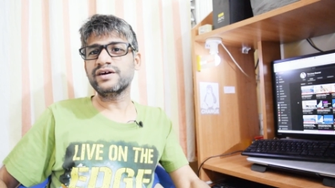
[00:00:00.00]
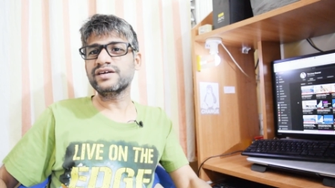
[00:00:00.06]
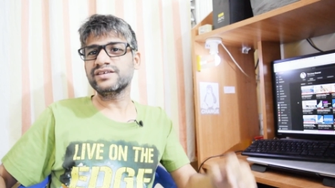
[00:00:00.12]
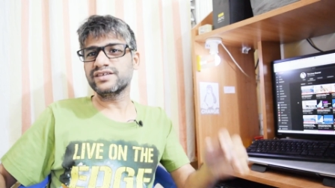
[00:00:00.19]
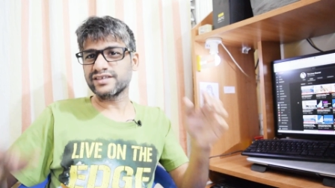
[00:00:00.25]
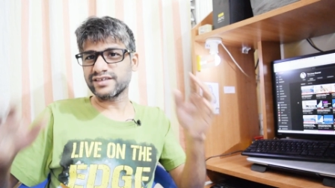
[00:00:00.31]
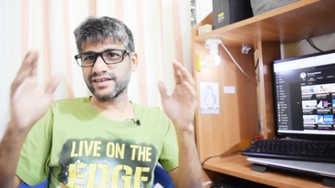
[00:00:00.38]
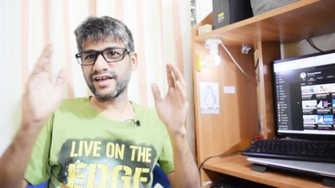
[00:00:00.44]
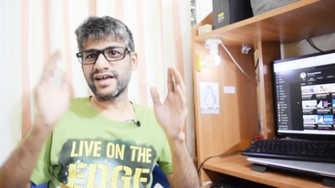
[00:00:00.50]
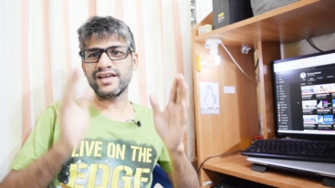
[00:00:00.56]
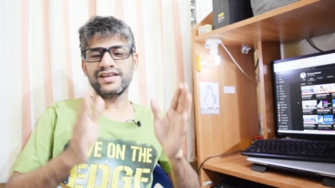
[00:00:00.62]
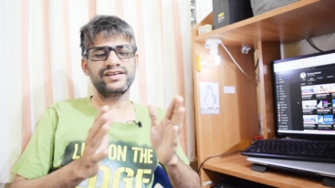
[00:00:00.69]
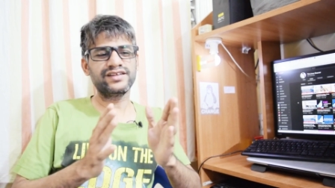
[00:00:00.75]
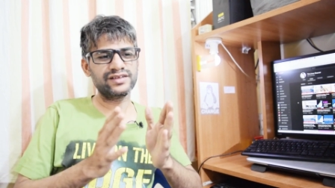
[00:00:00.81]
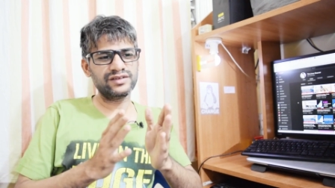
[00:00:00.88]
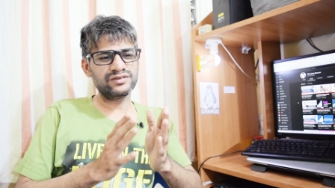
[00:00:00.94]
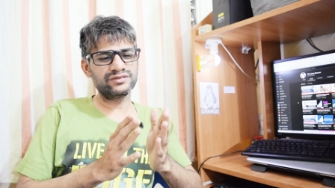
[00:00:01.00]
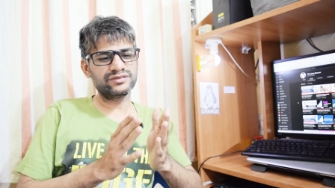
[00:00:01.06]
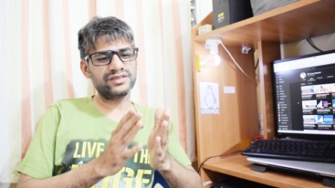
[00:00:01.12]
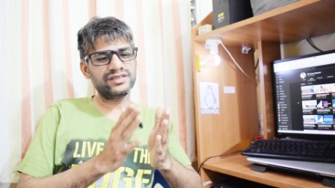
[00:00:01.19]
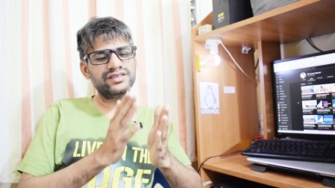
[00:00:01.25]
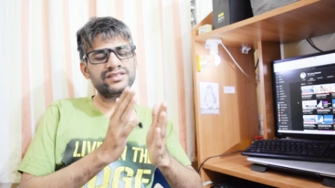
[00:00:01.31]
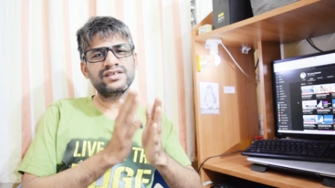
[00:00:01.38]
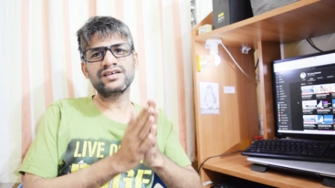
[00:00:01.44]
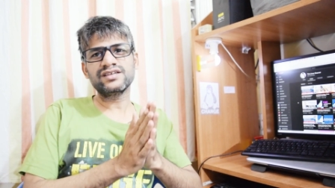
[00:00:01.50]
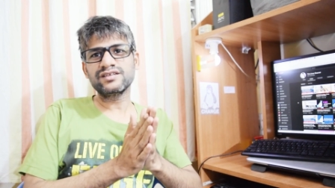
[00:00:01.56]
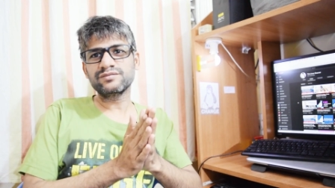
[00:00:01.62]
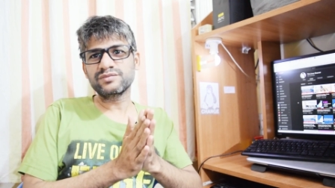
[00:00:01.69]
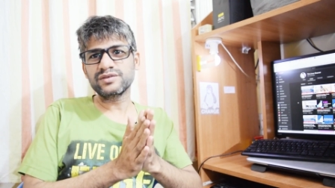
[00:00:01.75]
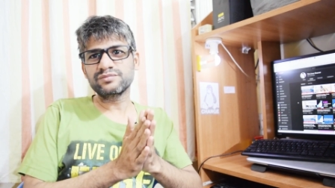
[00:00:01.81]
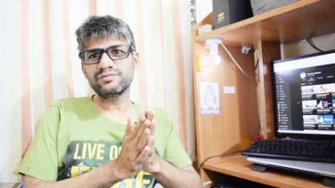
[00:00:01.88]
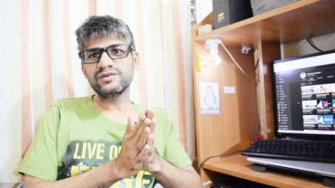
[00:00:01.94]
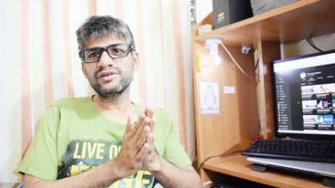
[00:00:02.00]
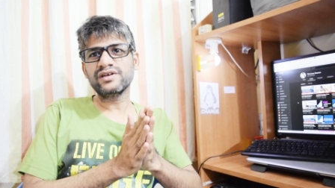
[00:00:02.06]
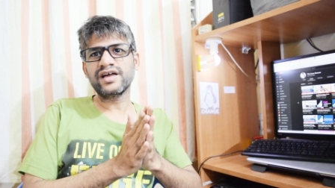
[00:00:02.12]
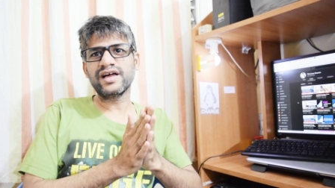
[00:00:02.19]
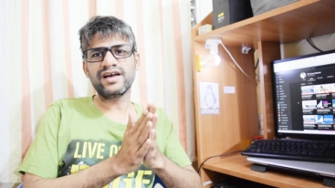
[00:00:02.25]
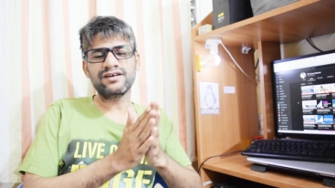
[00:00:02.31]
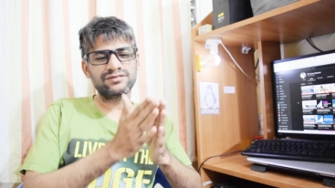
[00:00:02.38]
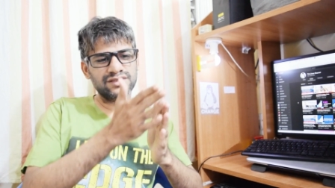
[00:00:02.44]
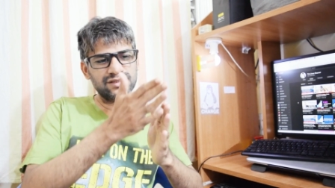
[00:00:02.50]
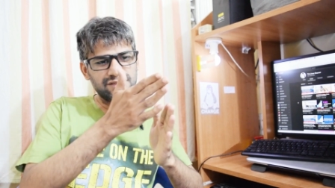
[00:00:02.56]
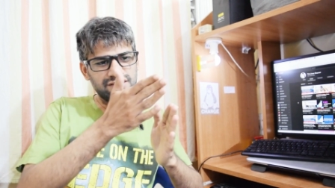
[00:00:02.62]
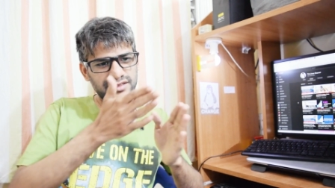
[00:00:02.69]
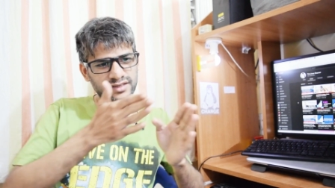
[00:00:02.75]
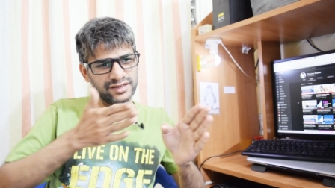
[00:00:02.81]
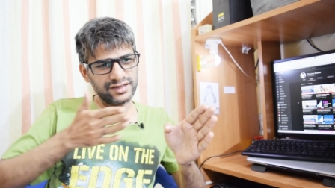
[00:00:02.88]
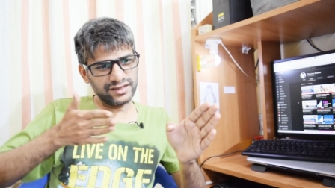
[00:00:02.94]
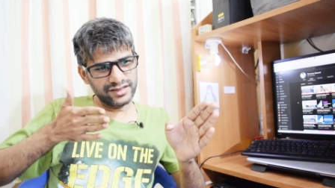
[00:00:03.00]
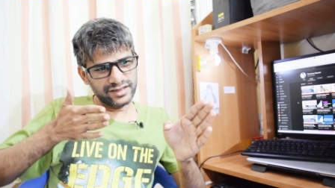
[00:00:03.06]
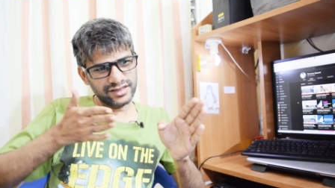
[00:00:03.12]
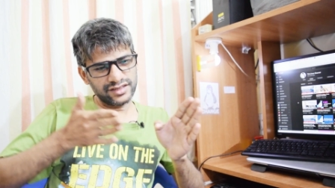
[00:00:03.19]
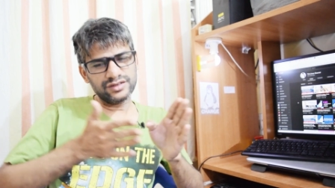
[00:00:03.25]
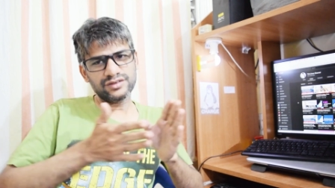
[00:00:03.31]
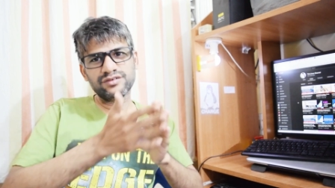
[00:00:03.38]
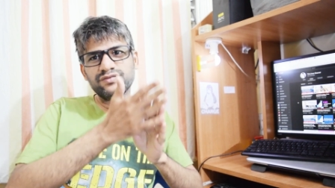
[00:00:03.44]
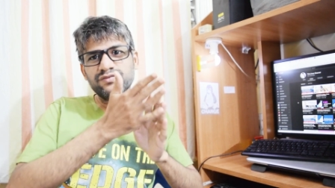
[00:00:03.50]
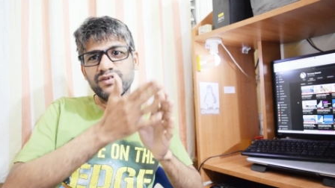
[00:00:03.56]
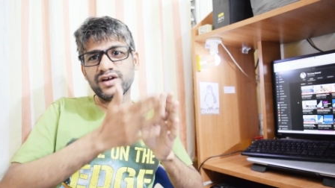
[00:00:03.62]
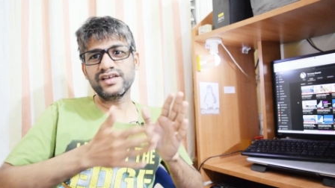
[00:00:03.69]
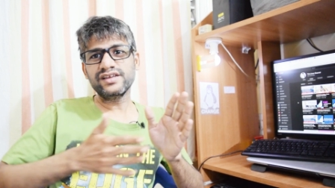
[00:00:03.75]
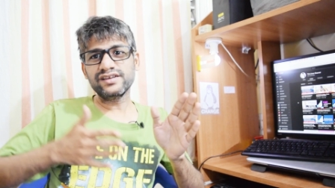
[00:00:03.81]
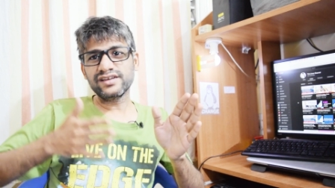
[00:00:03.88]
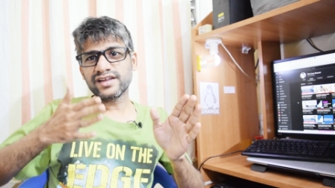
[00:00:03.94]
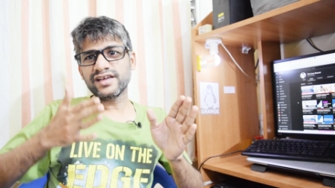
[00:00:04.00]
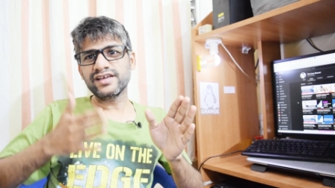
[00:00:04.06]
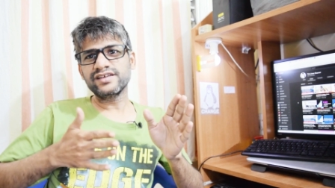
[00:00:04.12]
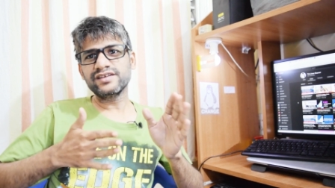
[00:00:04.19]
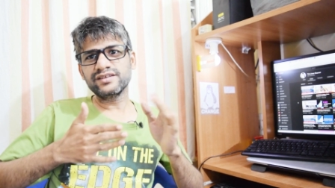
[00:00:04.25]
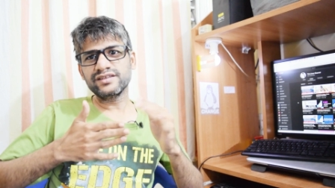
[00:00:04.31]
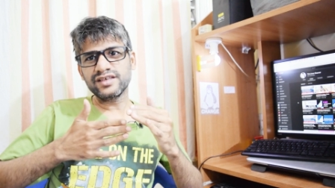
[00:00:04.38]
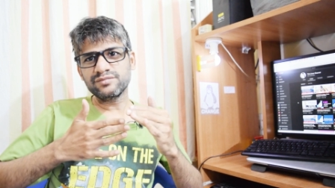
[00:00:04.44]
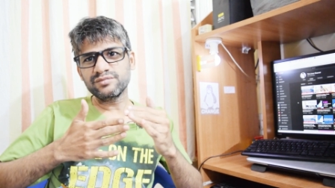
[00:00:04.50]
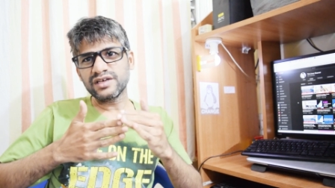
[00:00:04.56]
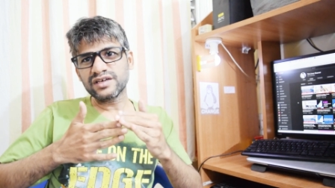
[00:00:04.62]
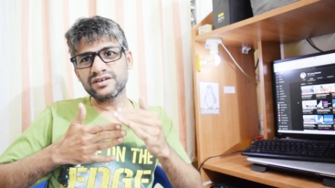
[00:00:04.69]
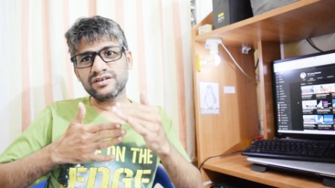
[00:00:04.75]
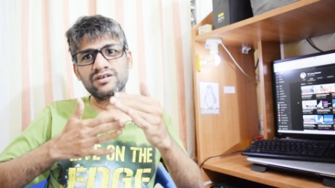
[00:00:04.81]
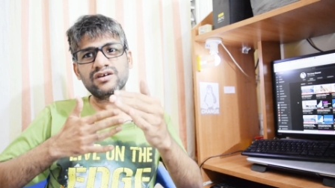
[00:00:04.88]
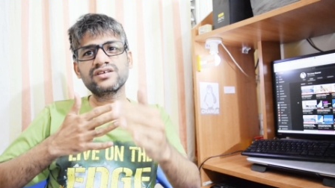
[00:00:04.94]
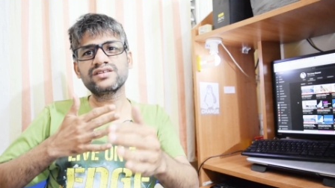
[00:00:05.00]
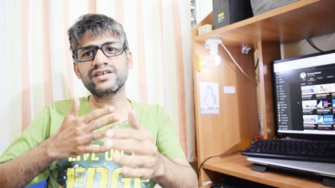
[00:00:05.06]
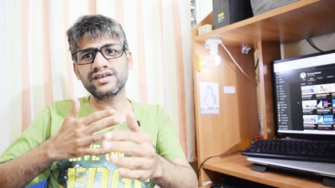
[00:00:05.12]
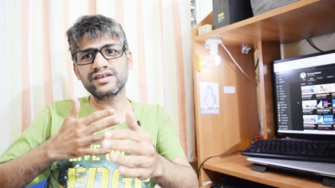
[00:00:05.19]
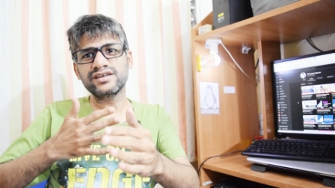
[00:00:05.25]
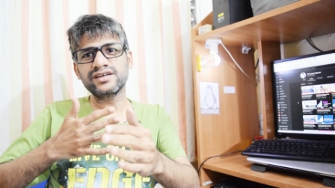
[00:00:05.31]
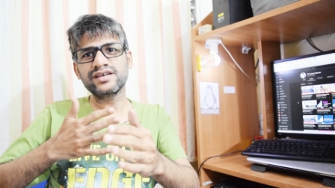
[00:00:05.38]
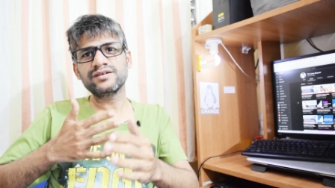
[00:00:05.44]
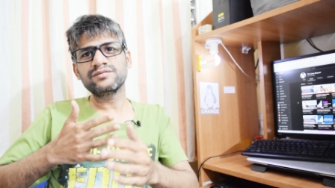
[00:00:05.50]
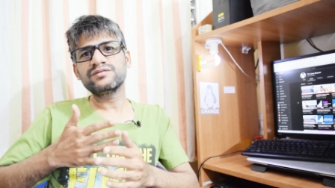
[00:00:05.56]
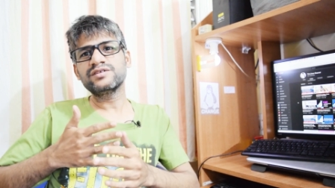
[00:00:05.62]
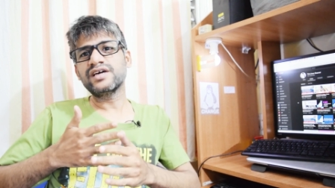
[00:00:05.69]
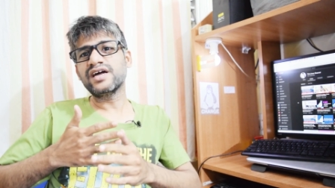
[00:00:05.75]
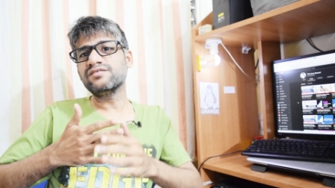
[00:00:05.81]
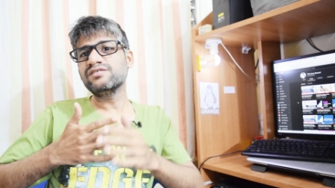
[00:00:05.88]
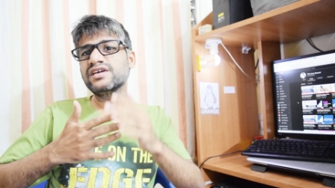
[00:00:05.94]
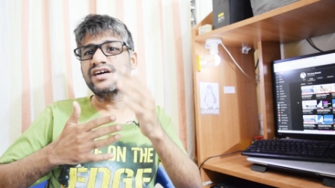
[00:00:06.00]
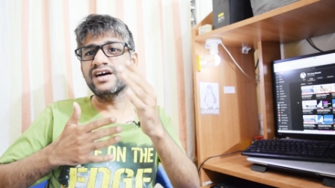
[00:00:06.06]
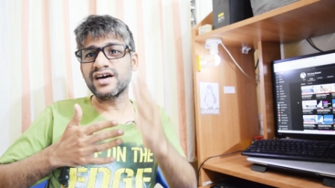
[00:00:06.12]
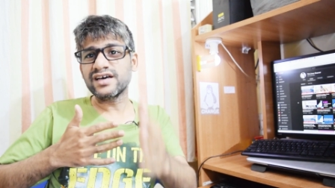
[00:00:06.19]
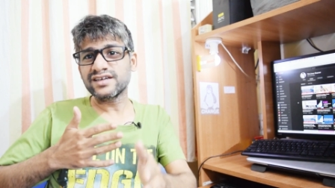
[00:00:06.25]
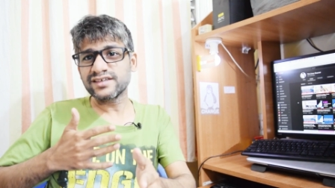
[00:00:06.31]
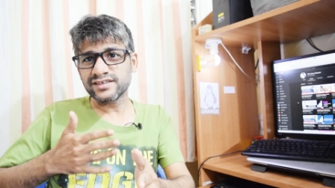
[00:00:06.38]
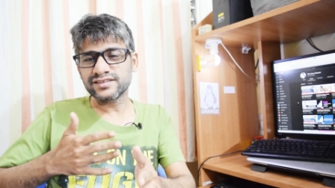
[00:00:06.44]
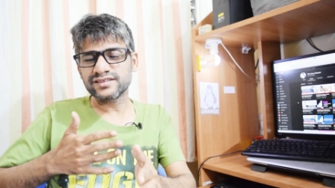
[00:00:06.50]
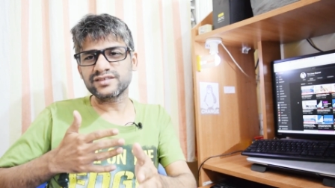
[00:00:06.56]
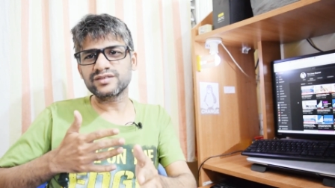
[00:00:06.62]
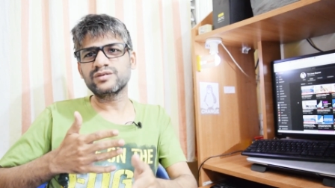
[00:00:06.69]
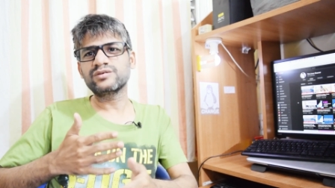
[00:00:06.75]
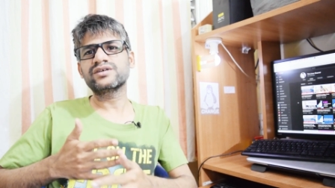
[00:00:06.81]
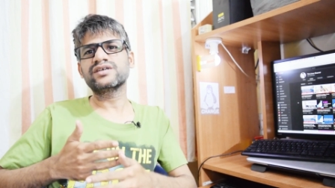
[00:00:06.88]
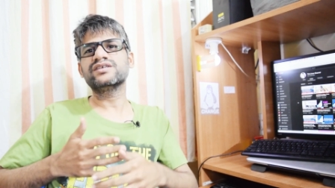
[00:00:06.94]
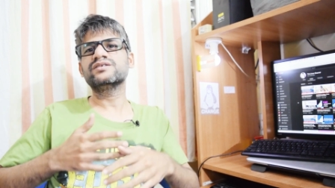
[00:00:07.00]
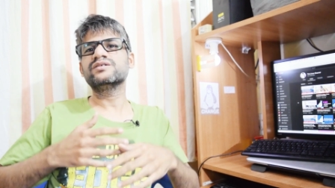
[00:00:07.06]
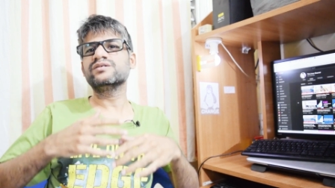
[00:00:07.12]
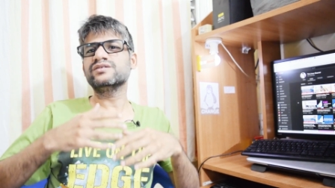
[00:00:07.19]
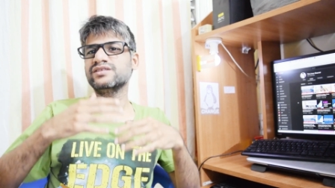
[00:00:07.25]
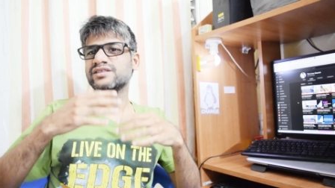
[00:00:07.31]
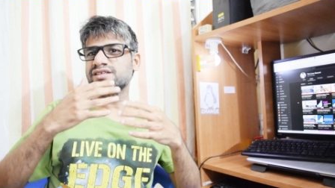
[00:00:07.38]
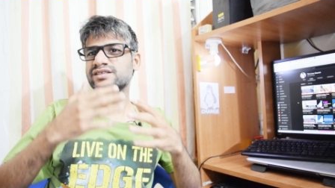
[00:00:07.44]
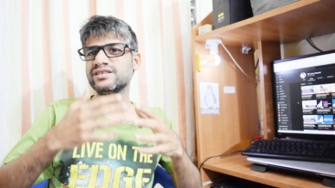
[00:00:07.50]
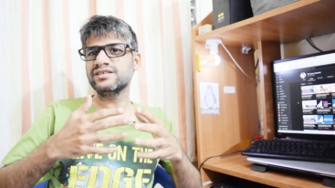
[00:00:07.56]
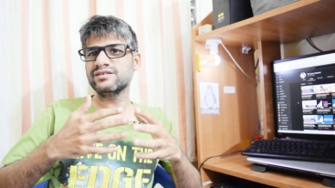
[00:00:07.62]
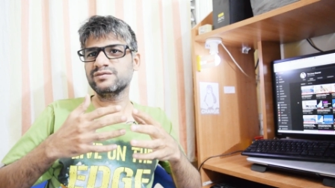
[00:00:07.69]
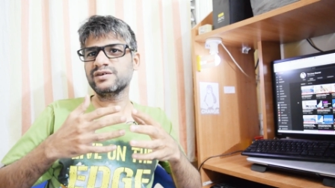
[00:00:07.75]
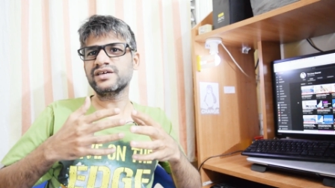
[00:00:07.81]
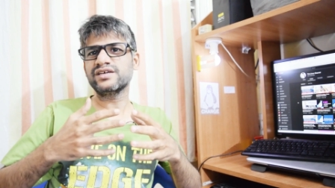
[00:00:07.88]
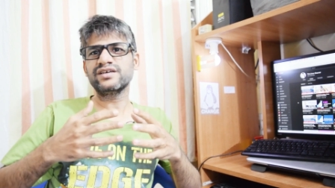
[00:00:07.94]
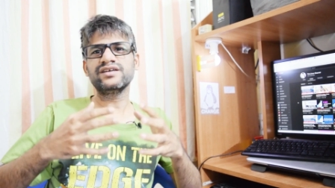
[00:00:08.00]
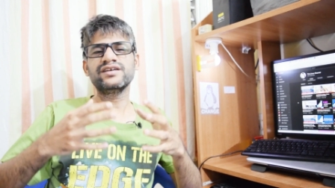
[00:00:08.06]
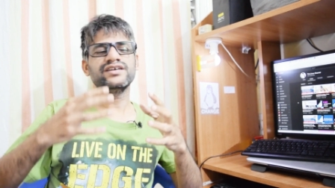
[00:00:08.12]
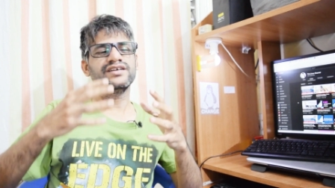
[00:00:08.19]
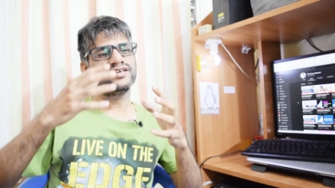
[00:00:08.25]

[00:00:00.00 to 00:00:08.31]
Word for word: But I tell you, these are the people have this, you know, fine line they may cross at times, having arrogance, okay. So this is why